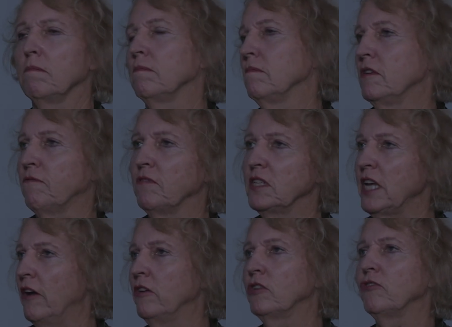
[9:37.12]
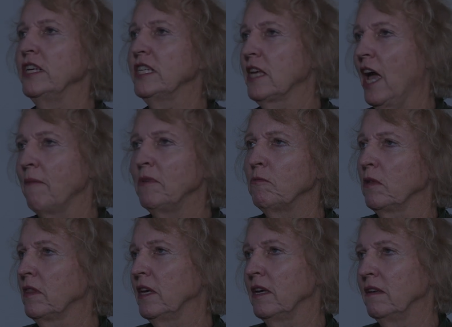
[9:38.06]
Things different happened. territories came in
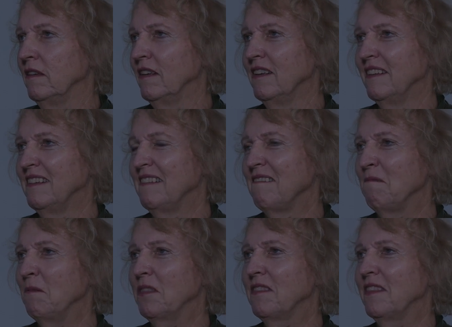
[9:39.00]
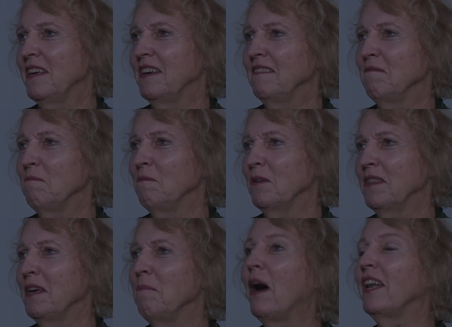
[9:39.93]
with their with their with
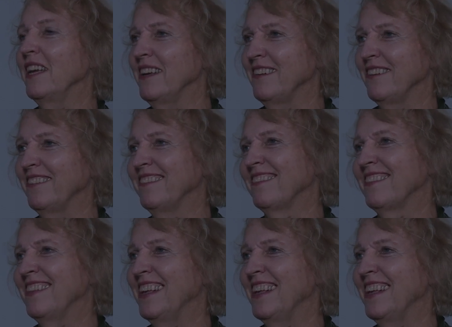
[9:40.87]
their money. You know, love it.